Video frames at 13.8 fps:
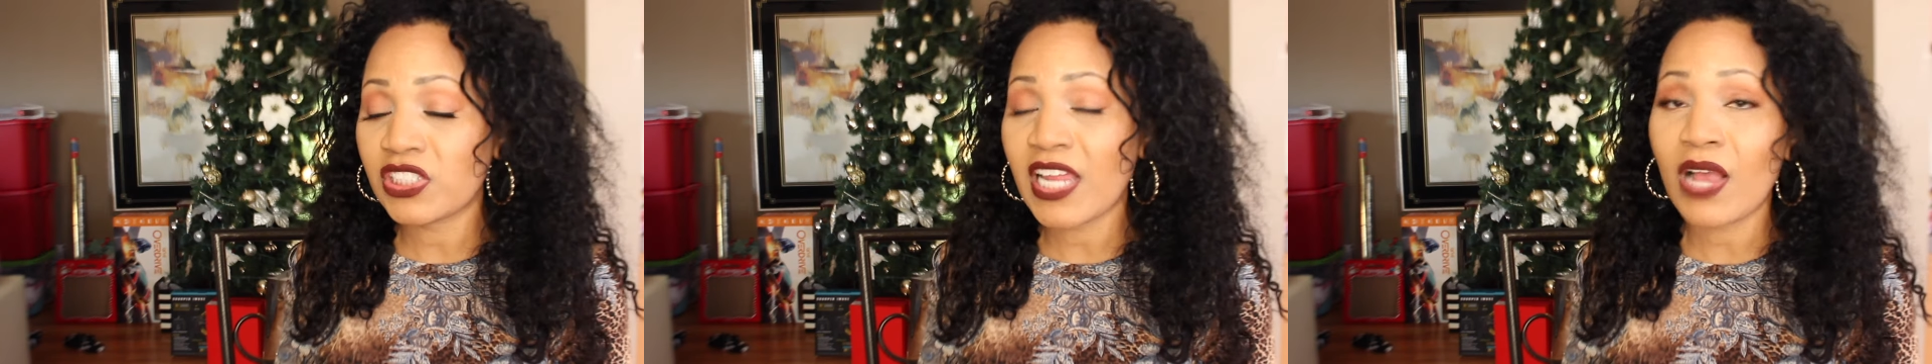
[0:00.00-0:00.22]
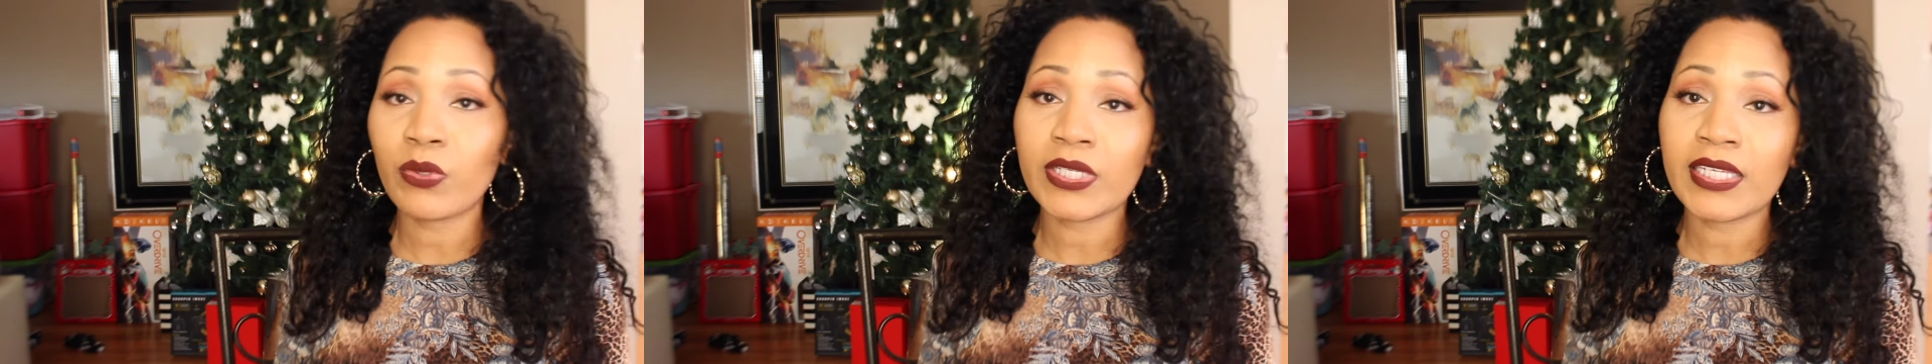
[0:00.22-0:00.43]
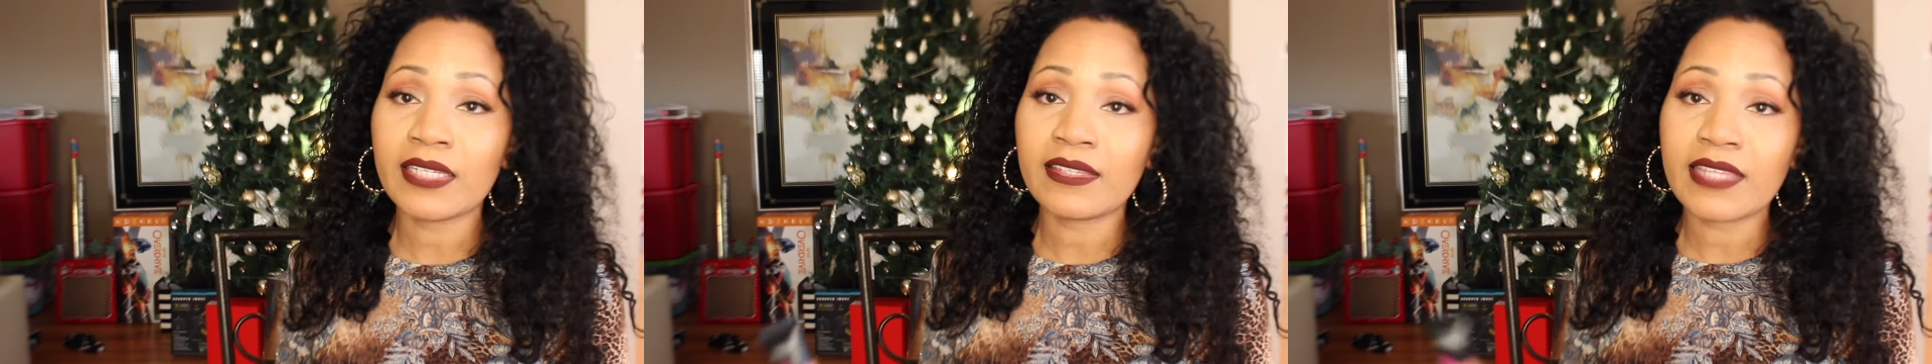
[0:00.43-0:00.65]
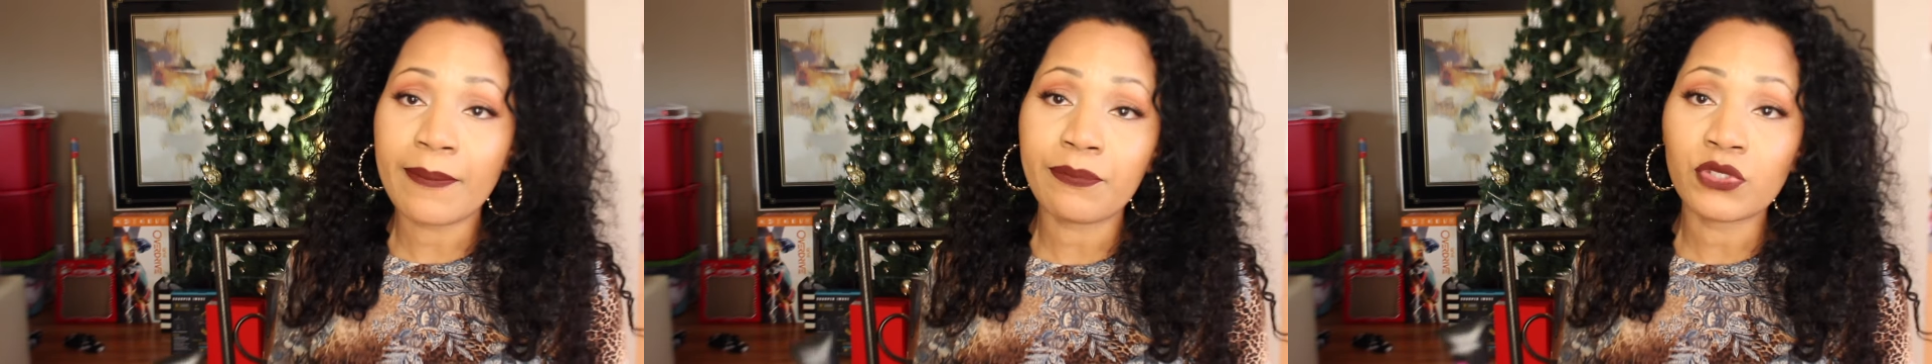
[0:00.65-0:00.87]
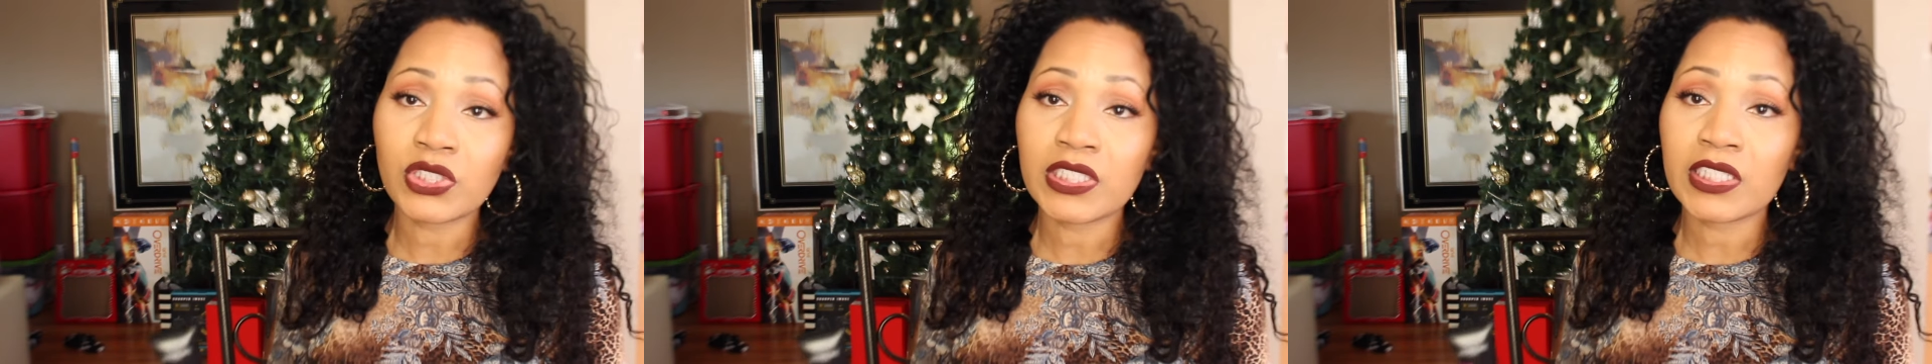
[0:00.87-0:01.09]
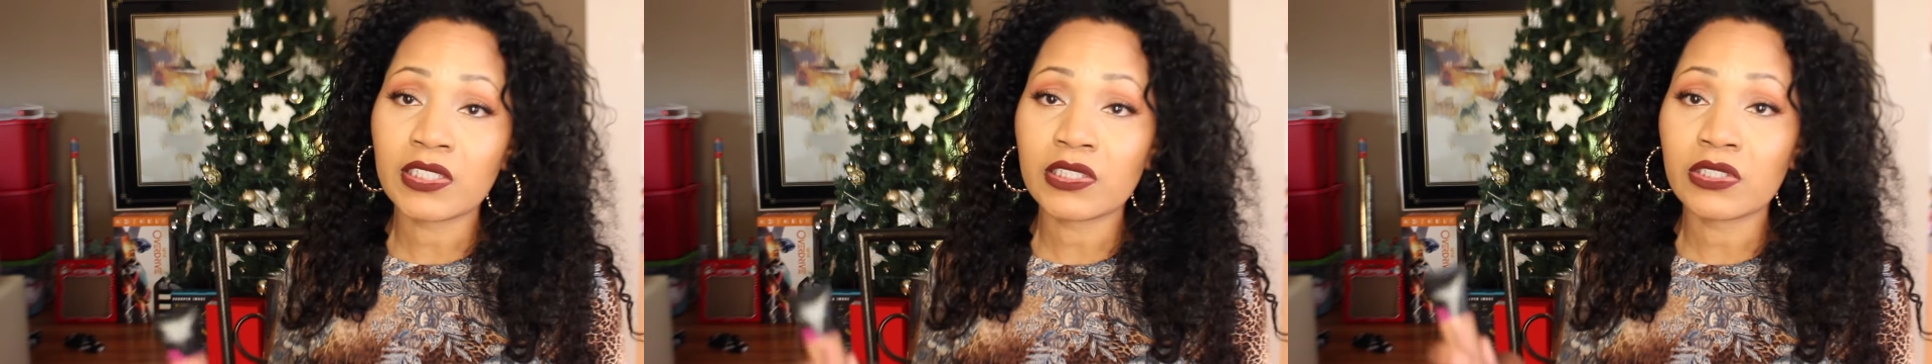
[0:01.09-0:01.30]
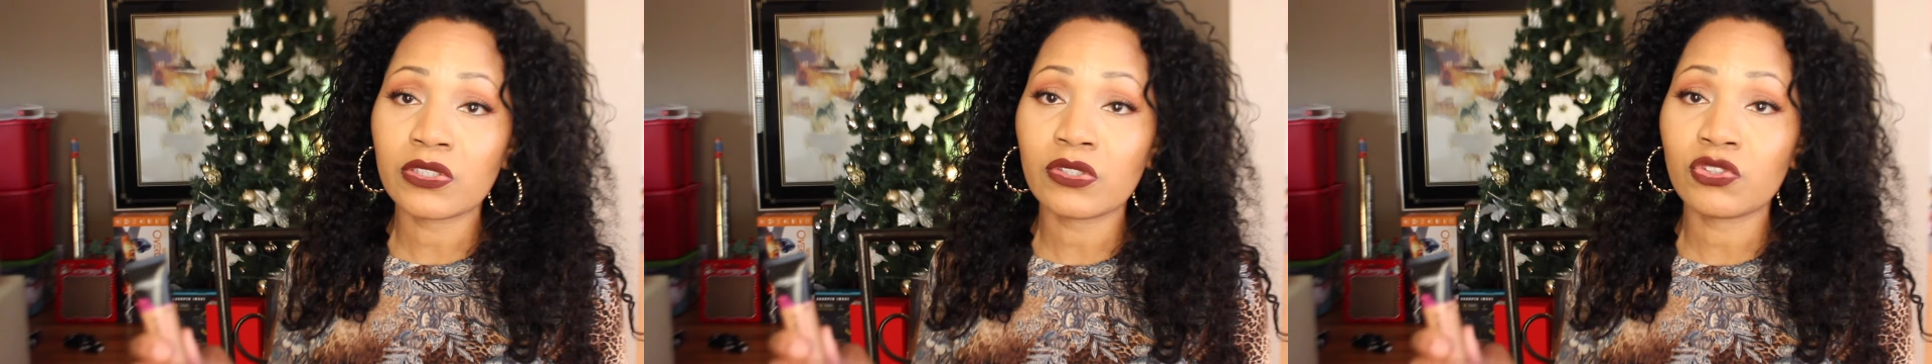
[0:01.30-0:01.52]
I would get that
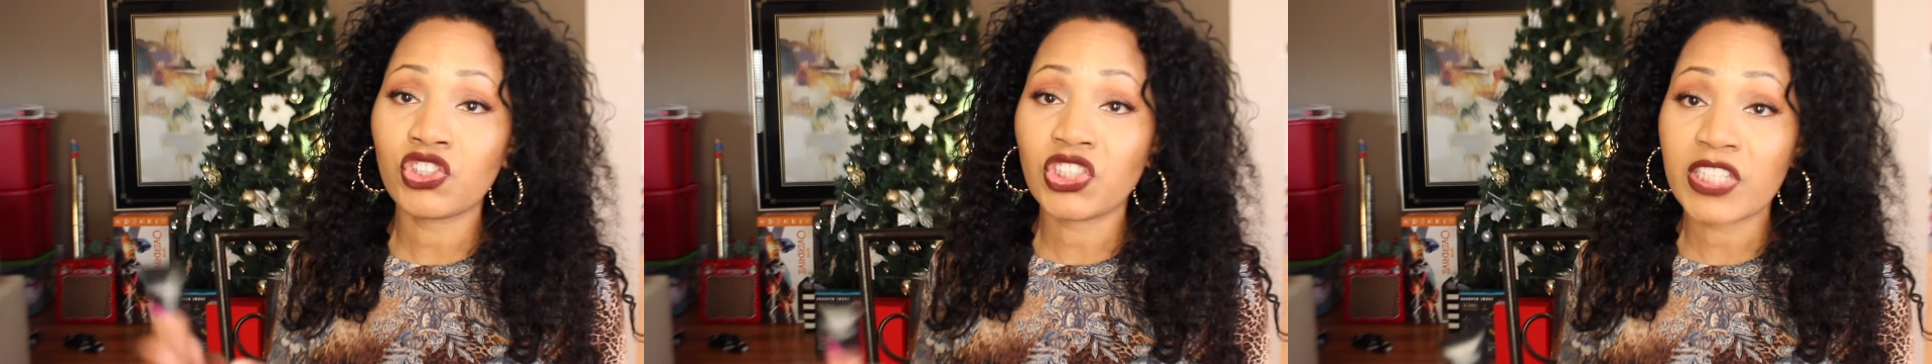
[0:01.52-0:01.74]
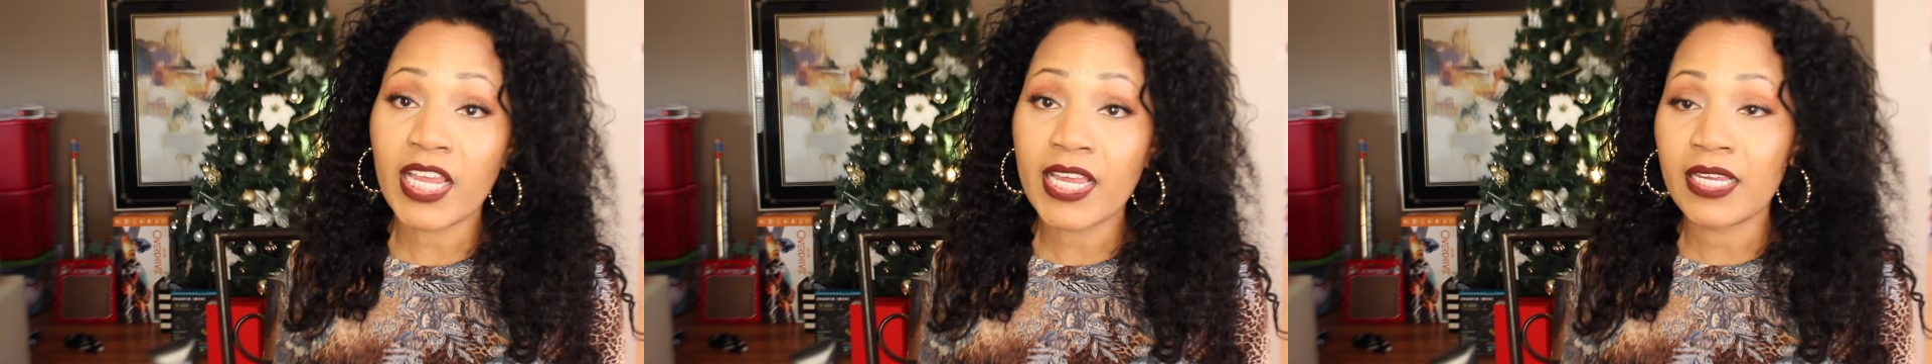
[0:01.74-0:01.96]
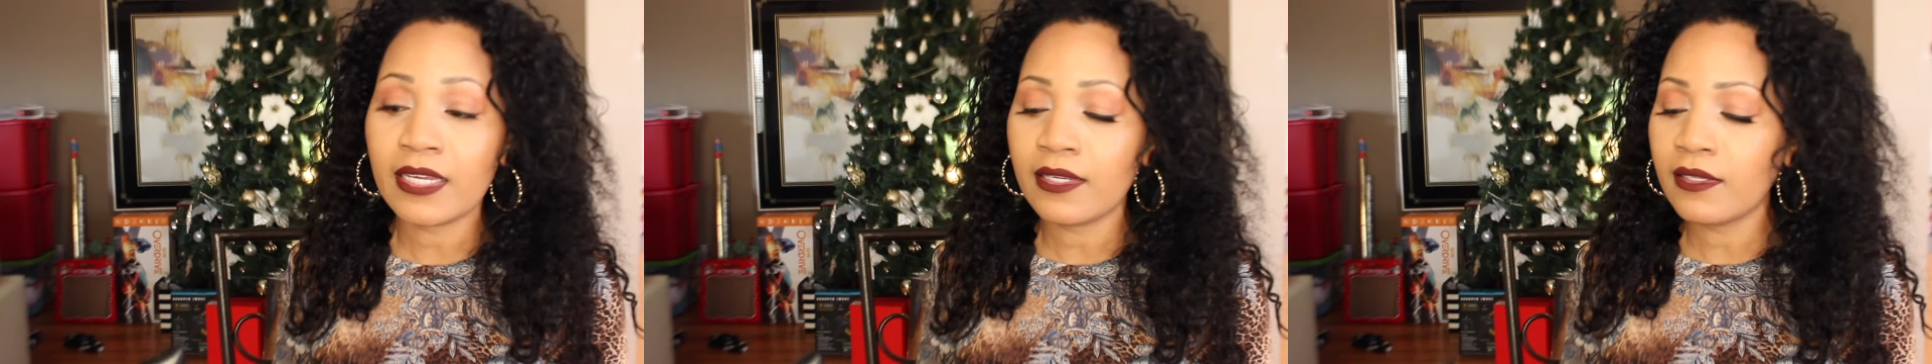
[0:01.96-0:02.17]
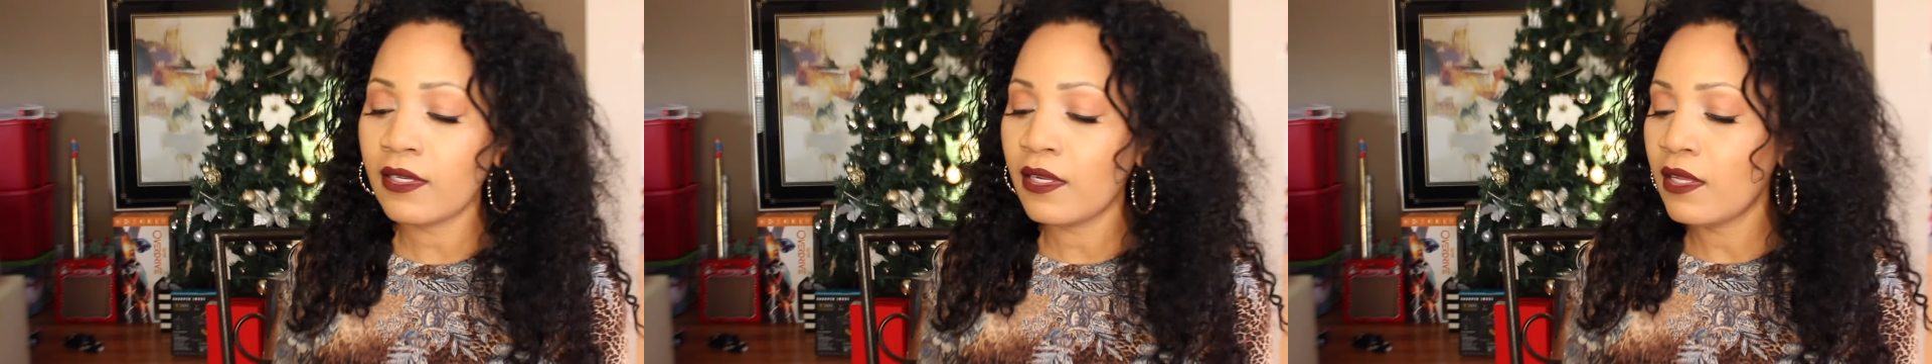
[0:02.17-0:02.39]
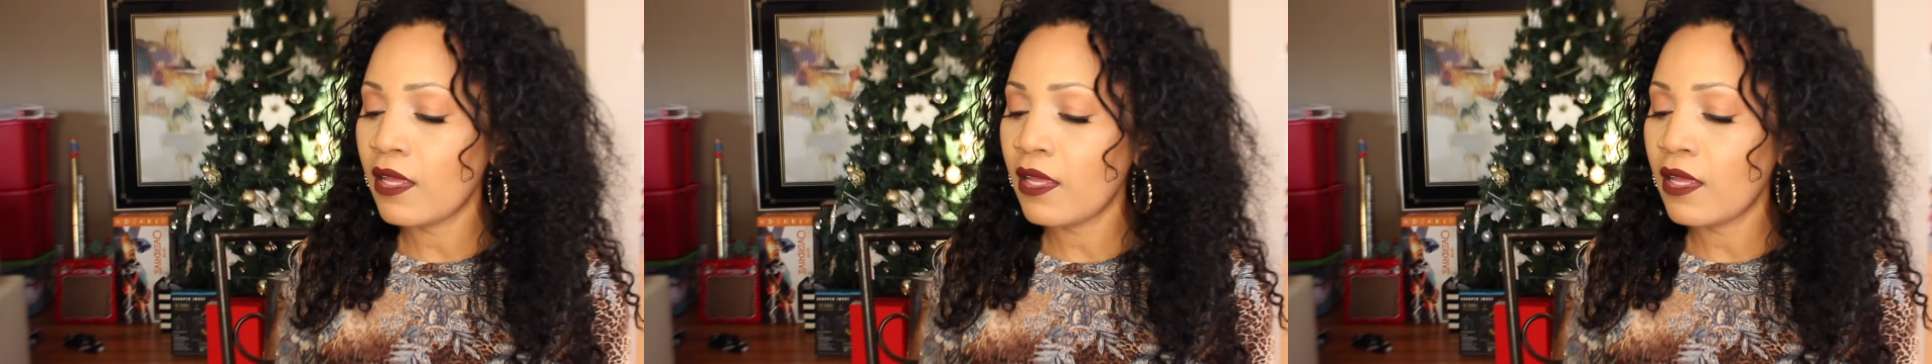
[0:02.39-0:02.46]
particular shade.